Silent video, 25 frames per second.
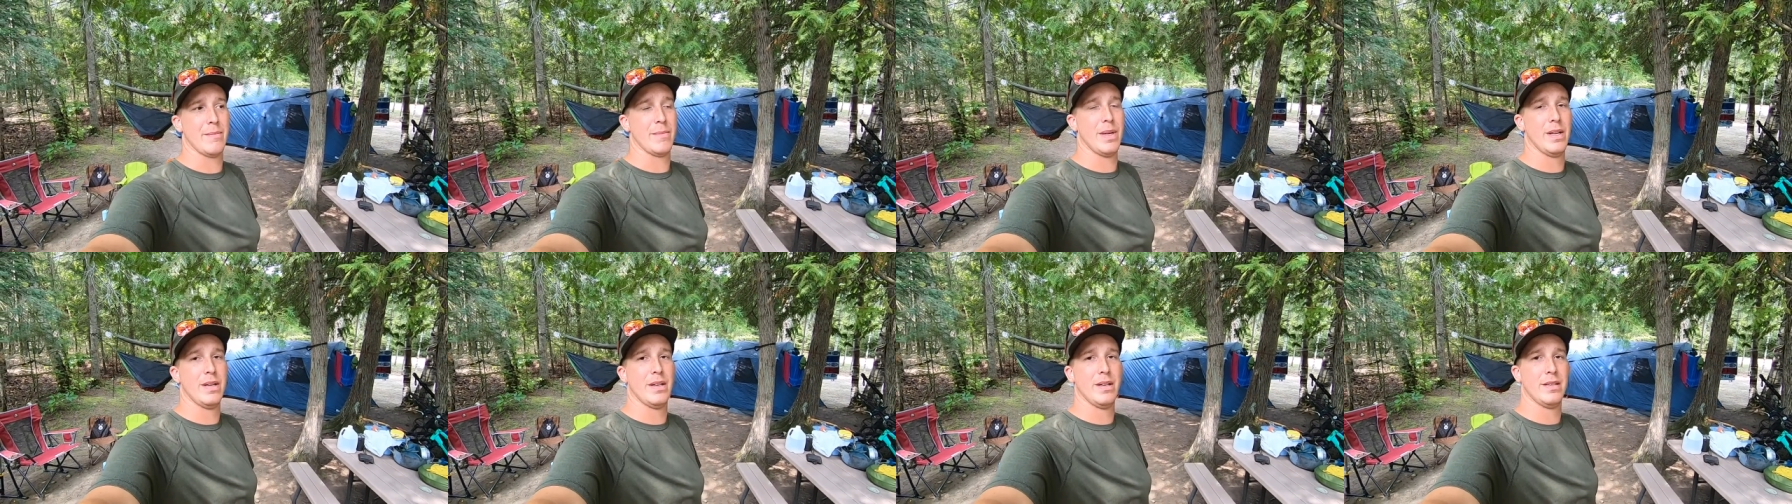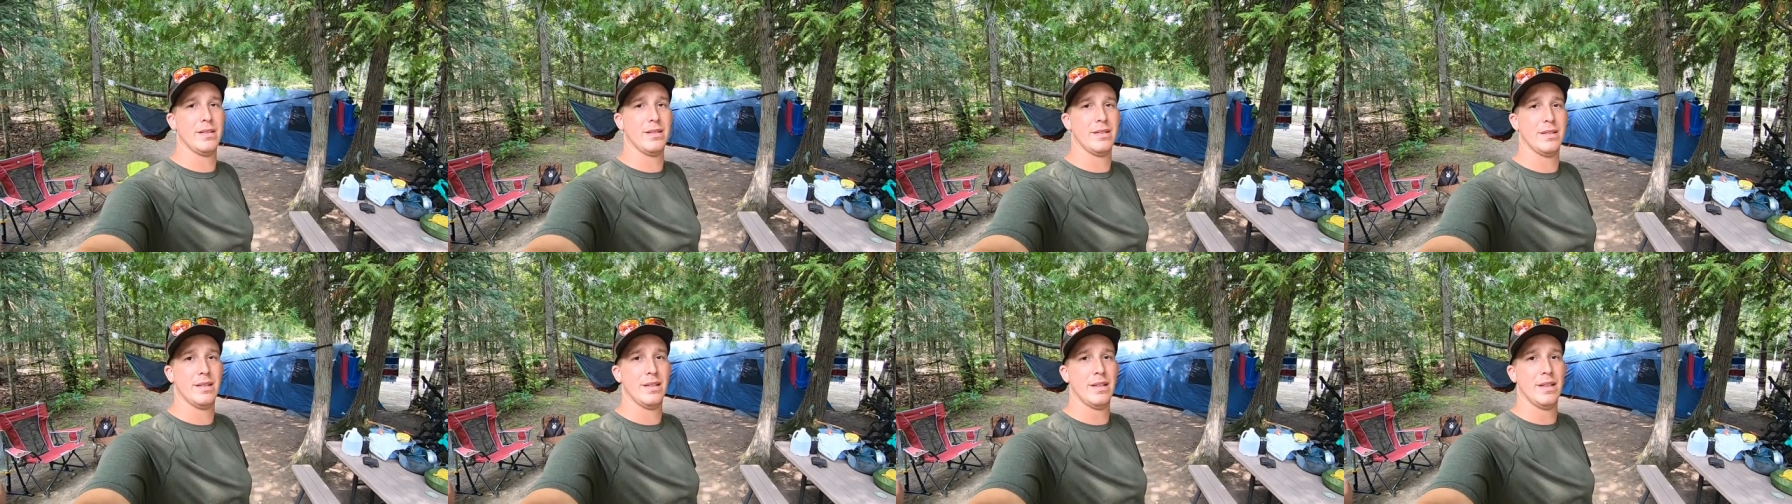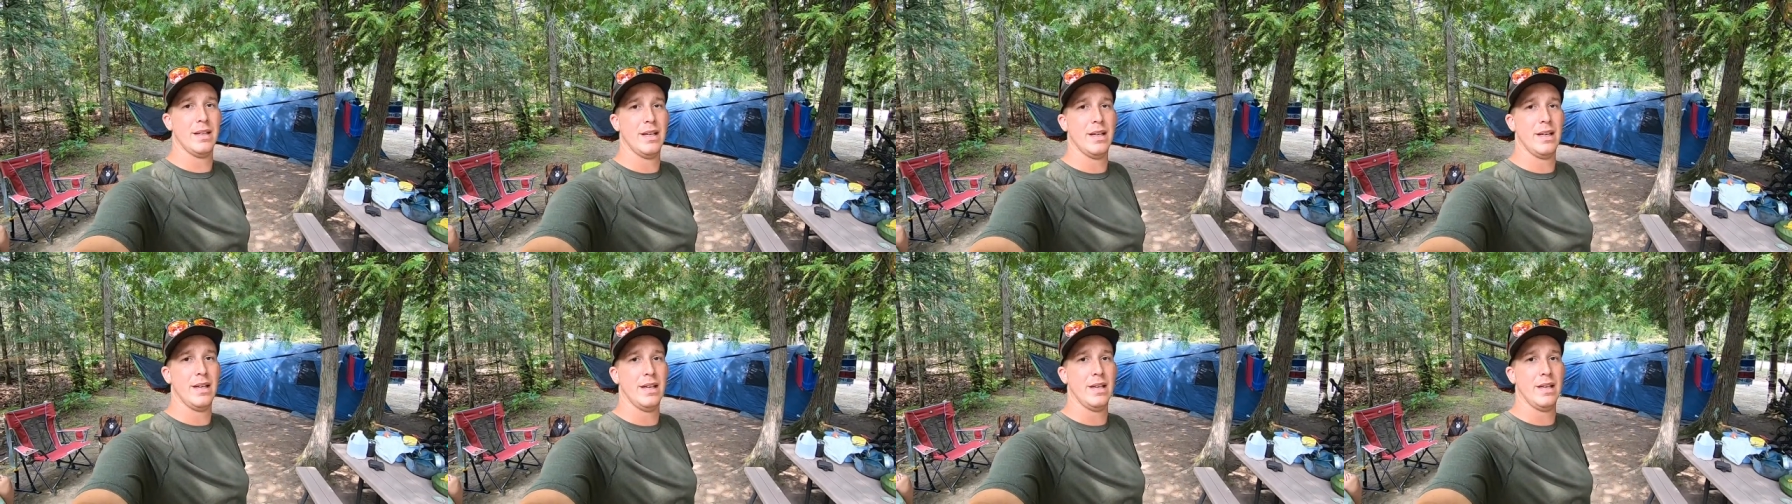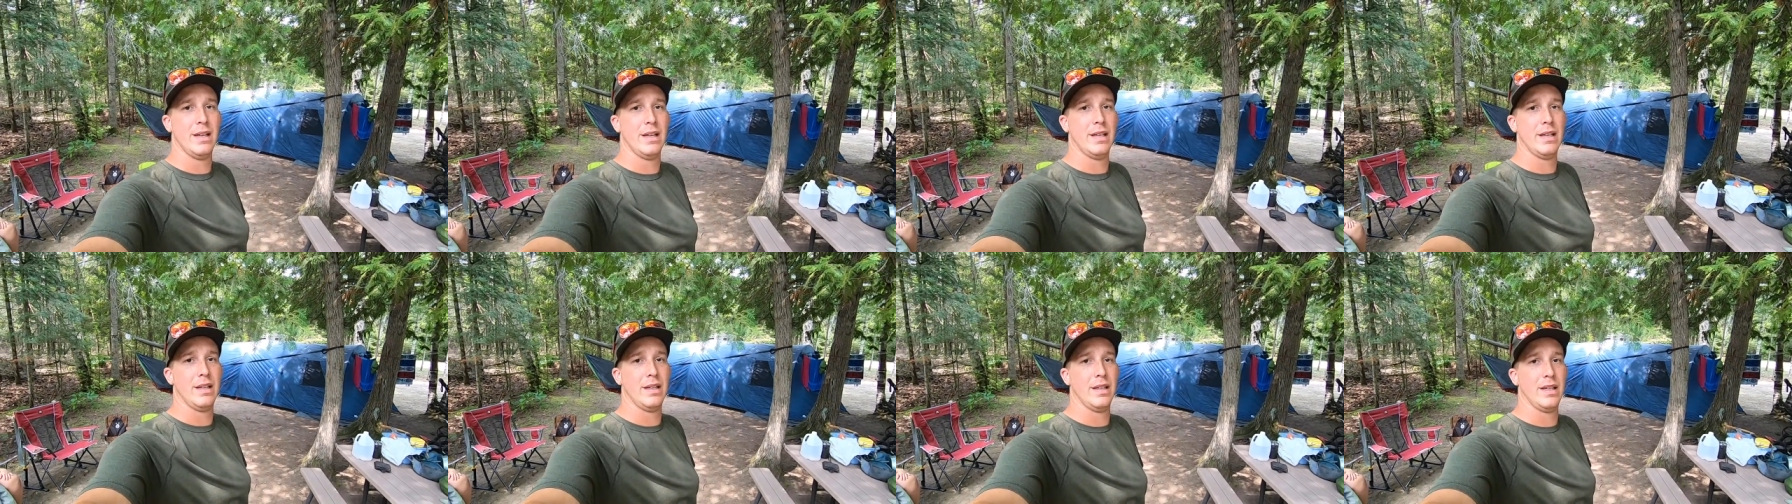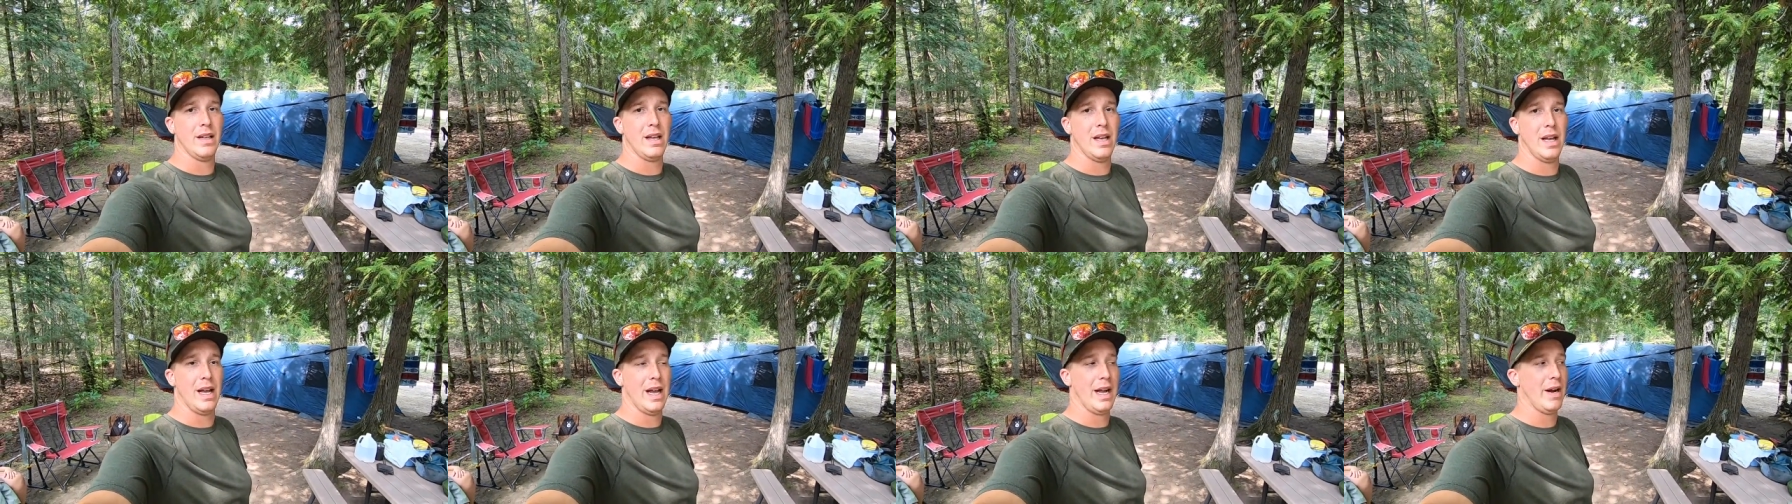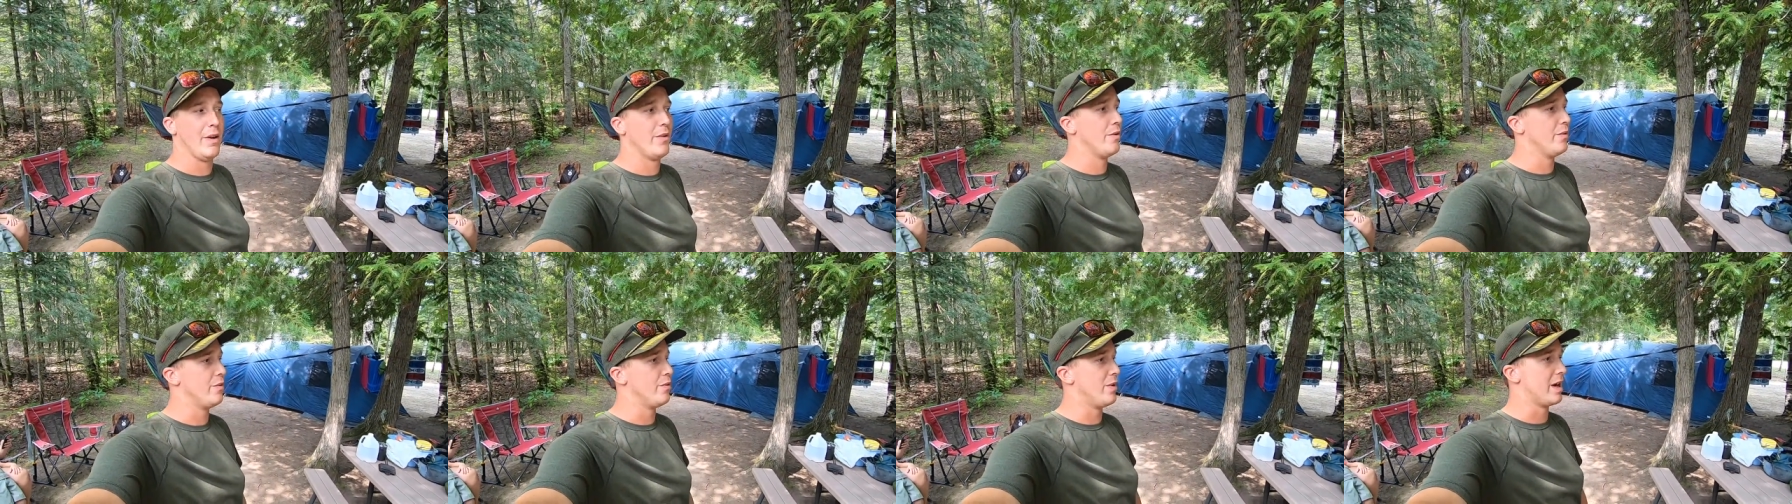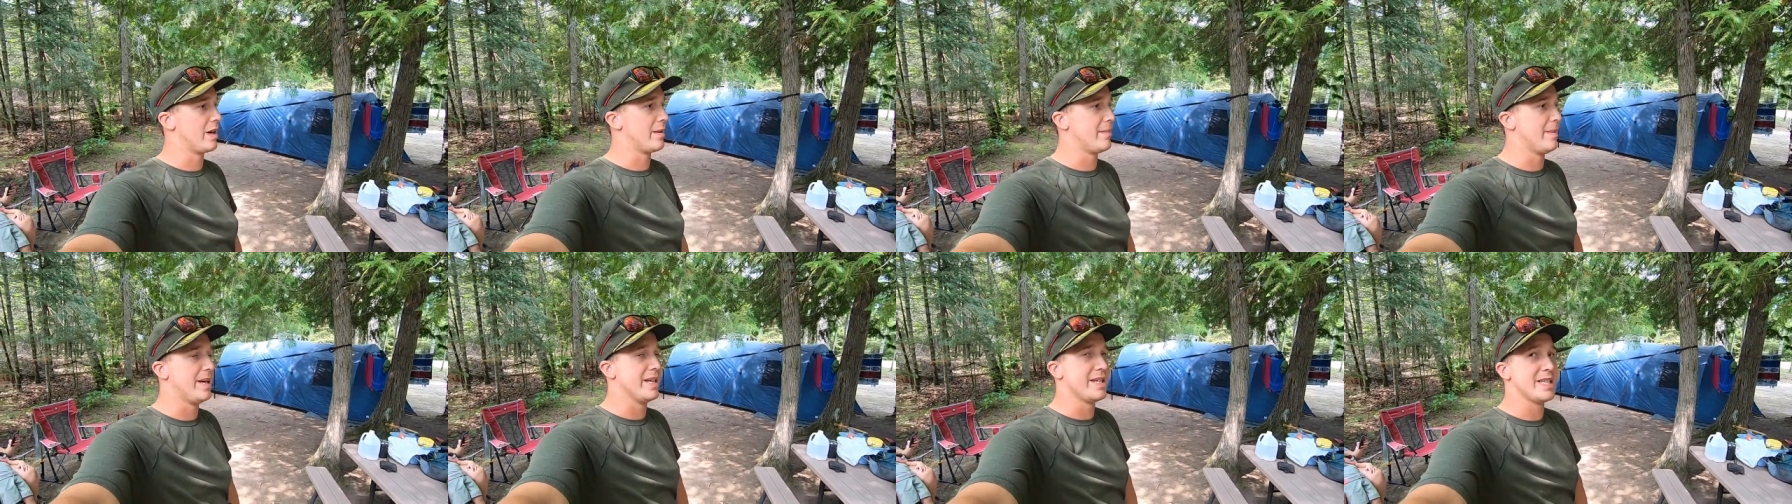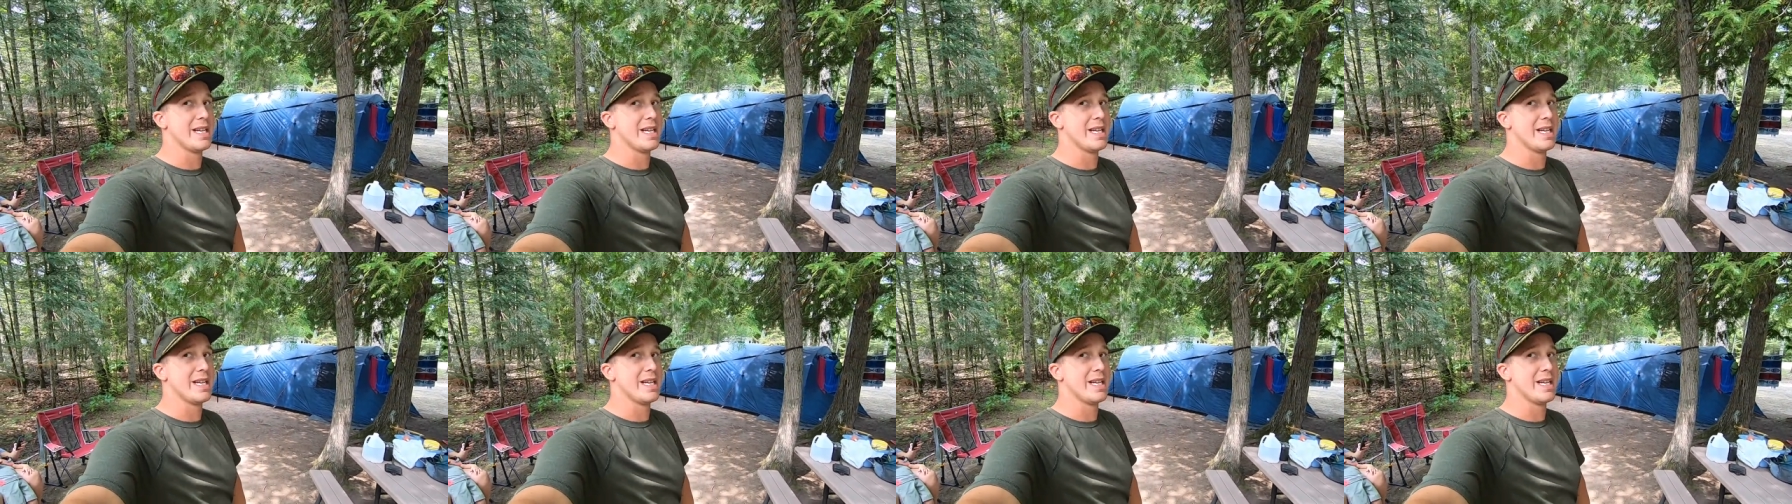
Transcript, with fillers: Oh, I would recommend it